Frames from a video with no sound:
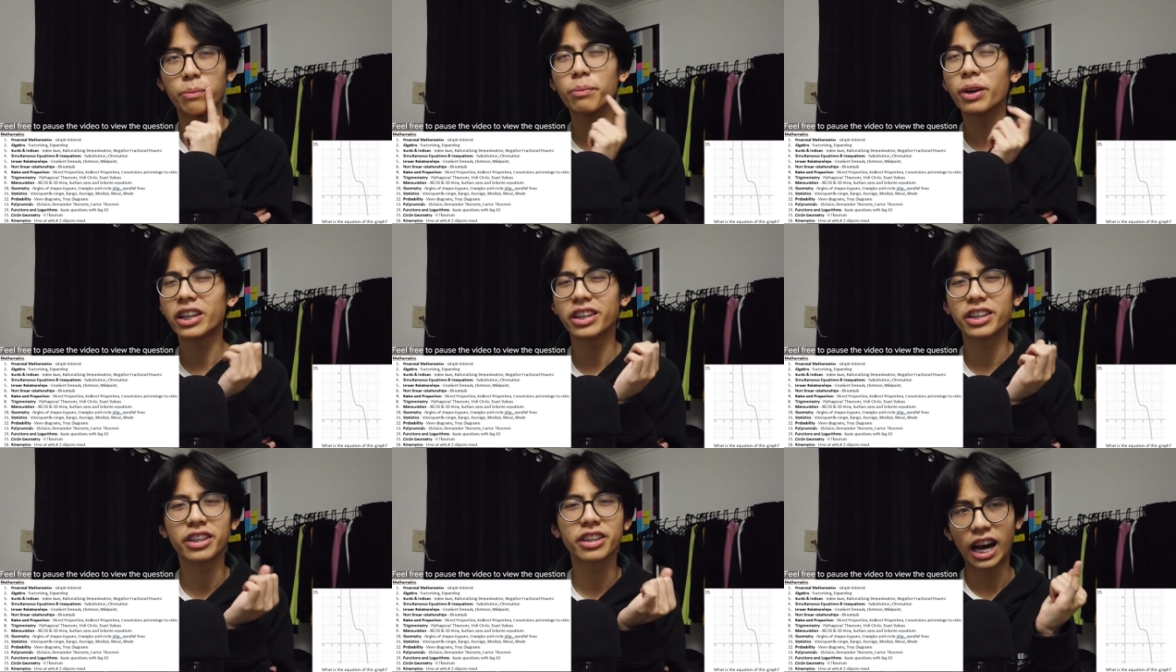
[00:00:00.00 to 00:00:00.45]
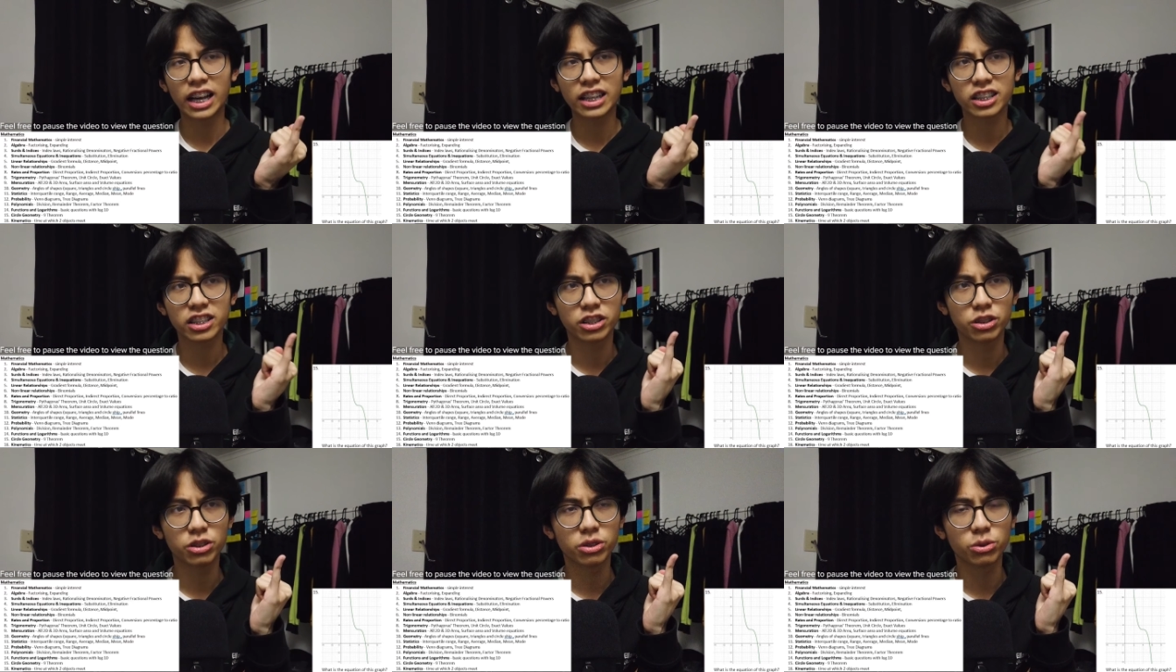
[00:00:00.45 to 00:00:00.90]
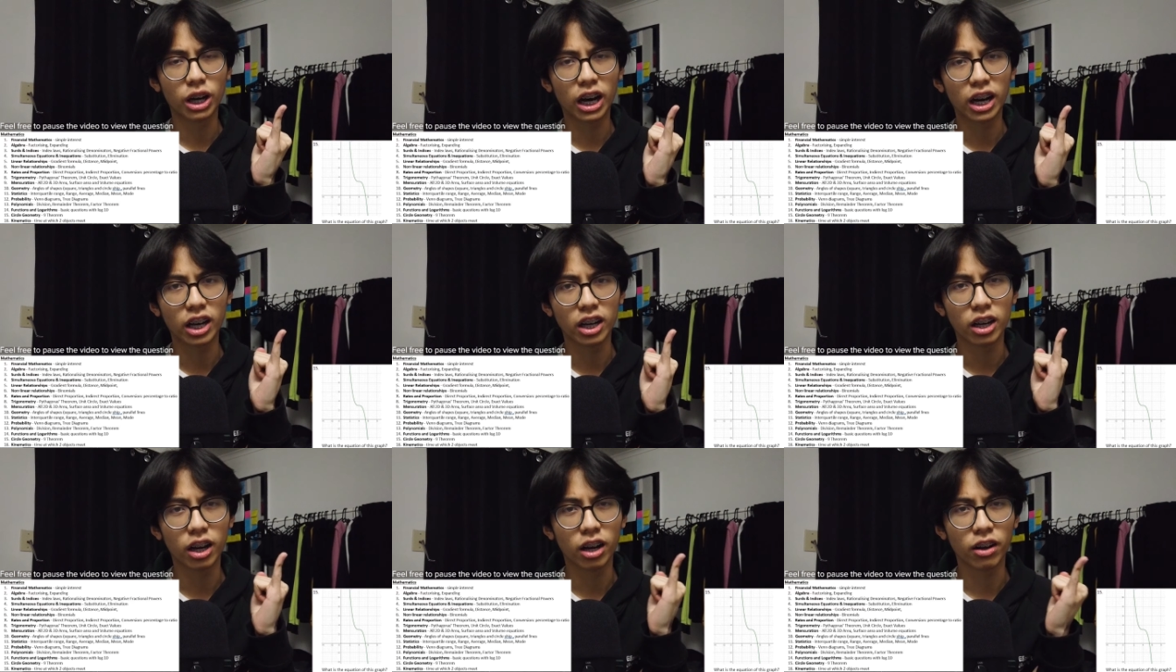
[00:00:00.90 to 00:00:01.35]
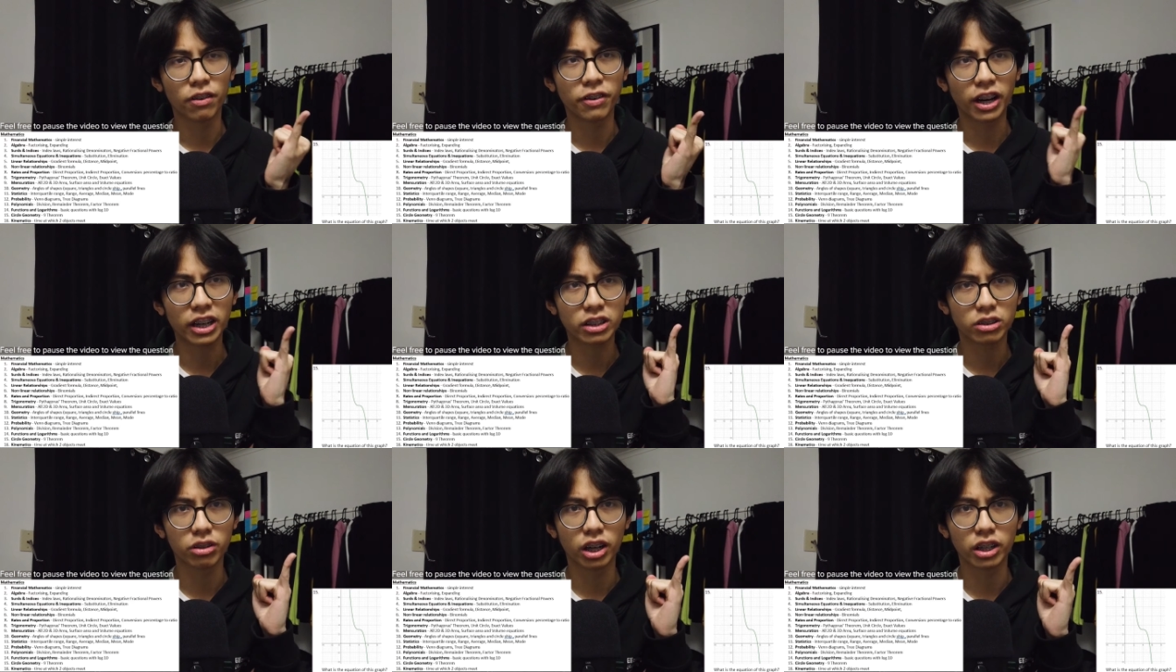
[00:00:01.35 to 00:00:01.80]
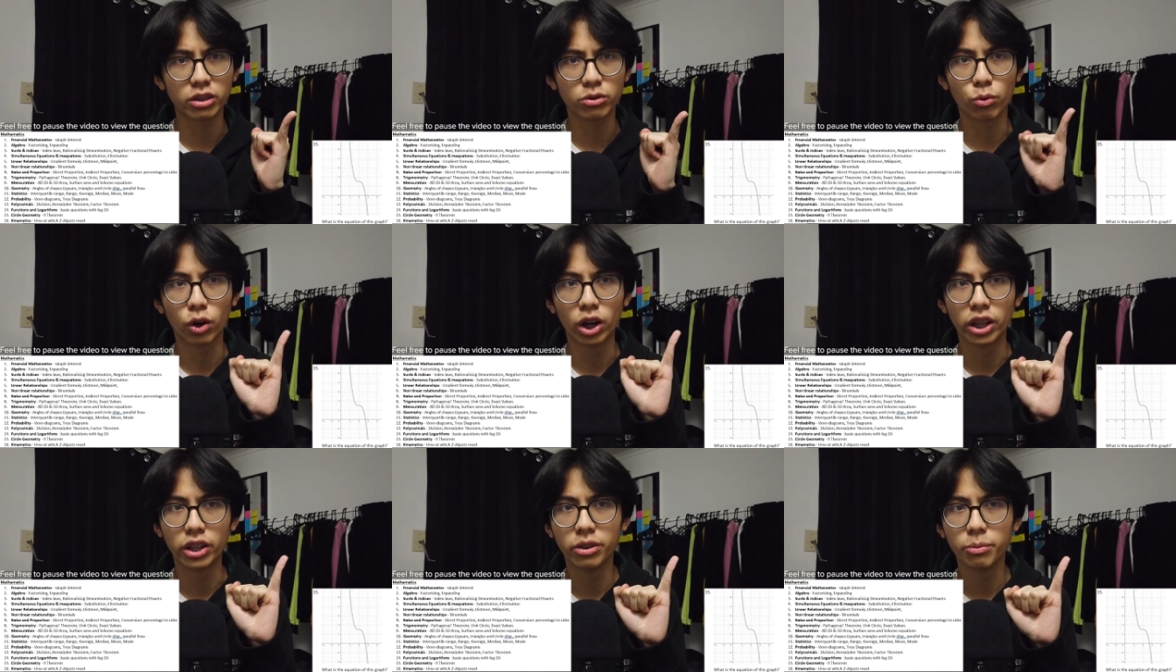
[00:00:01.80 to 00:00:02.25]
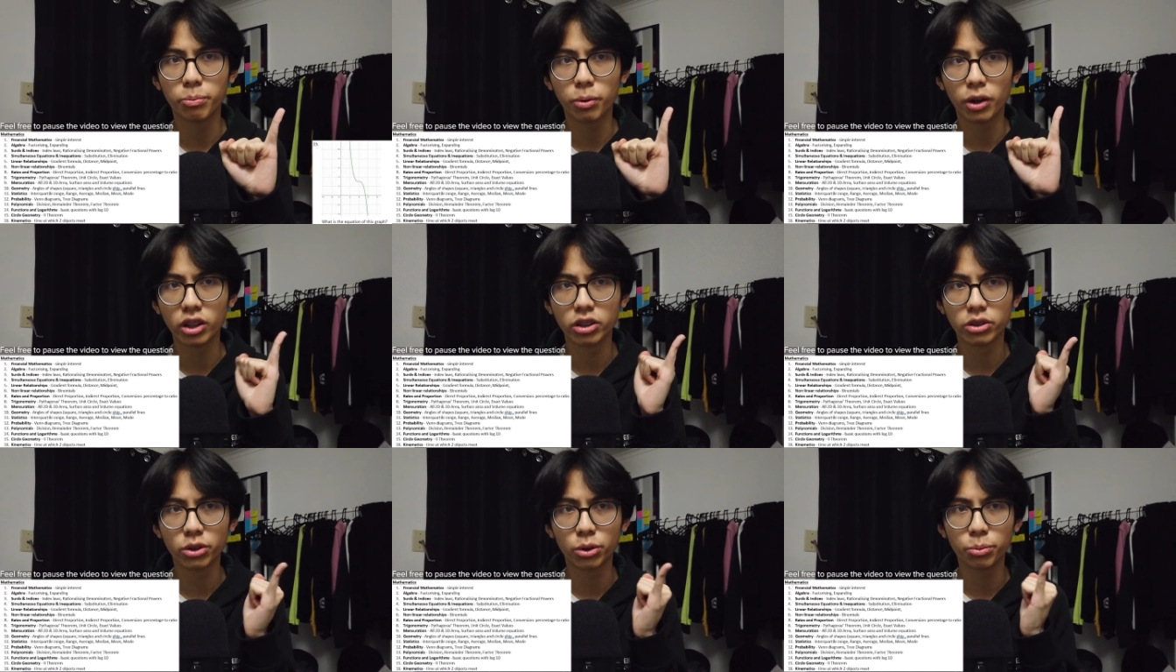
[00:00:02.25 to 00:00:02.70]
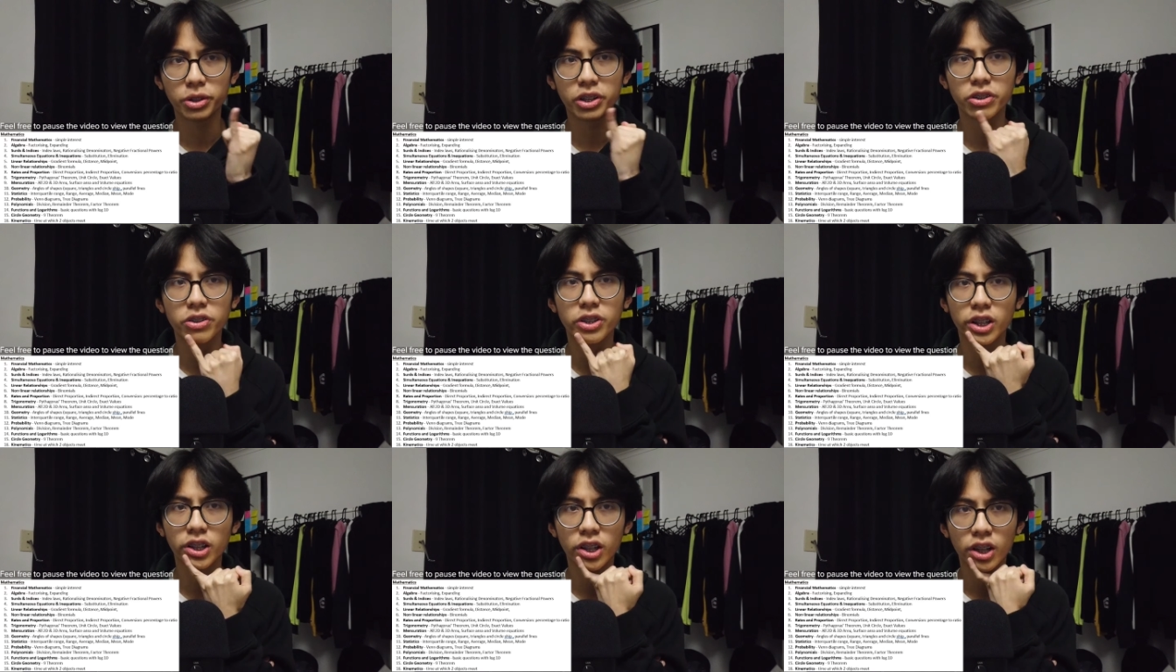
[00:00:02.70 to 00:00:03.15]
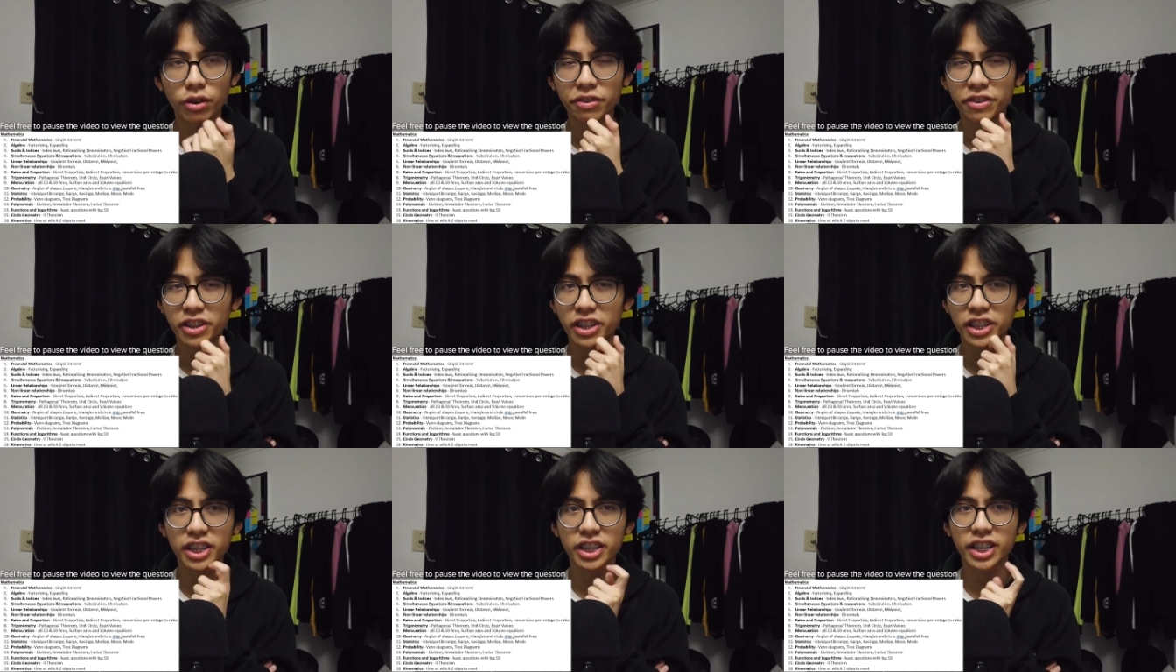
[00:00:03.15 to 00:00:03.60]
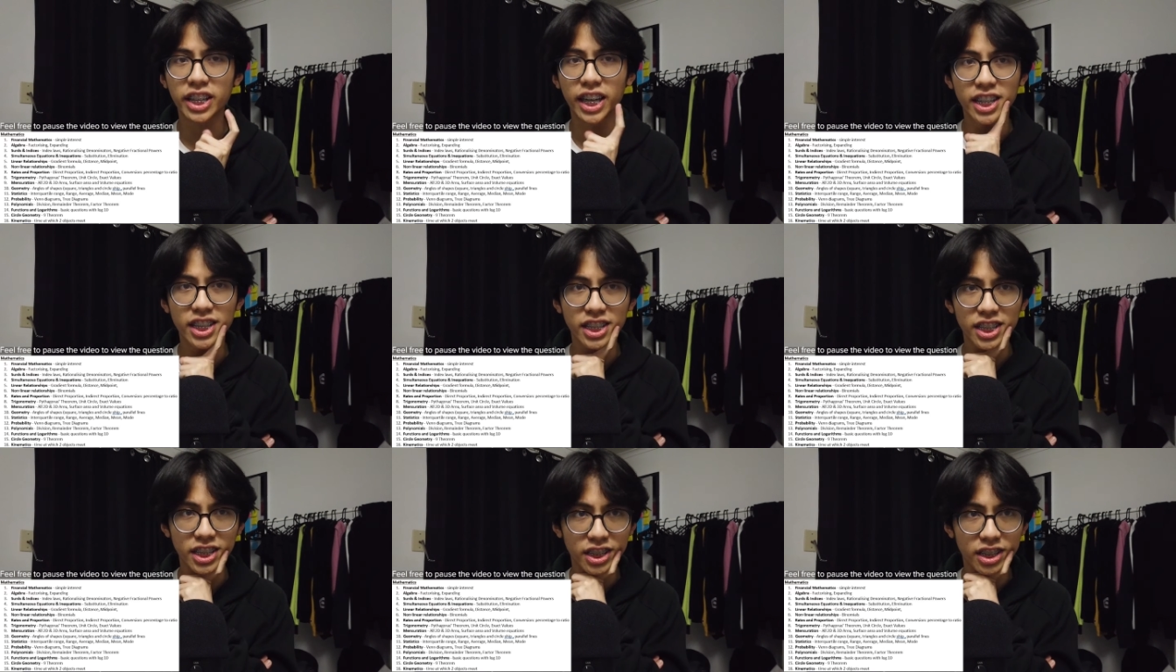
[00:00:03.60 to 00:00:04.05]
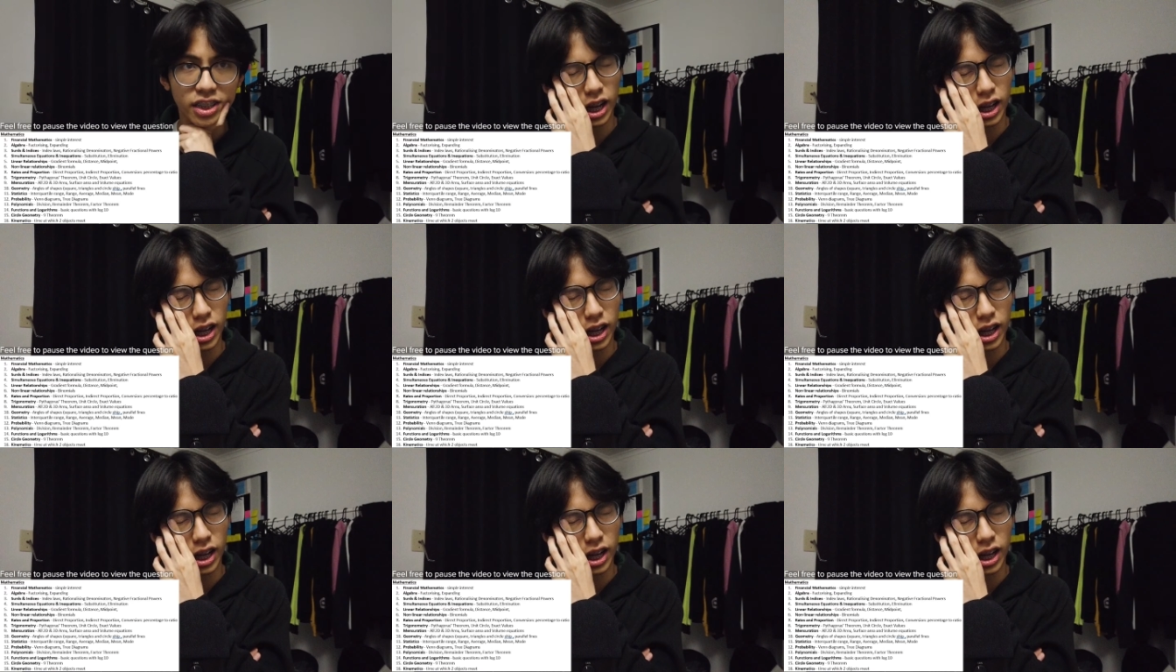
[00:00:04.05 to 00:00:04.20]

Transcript: It might ask you to out, uh, factorize one polynomial within the test,